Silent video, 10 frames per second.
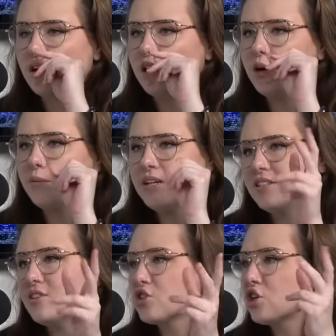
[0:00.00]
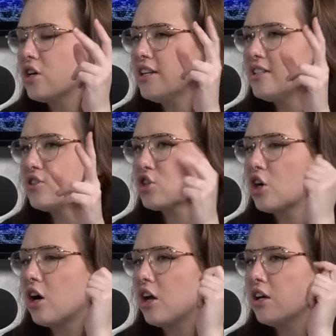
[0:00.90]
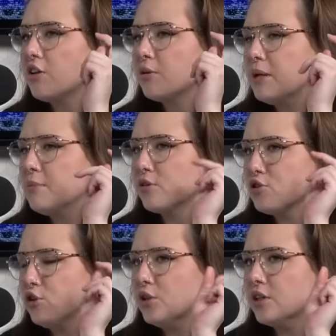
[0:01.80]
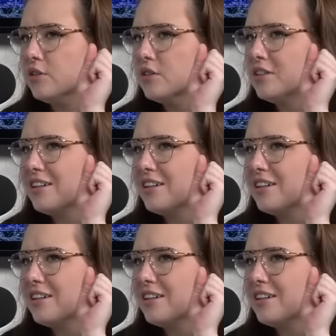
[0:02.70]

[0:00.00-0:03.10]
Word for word: it does call other people to you.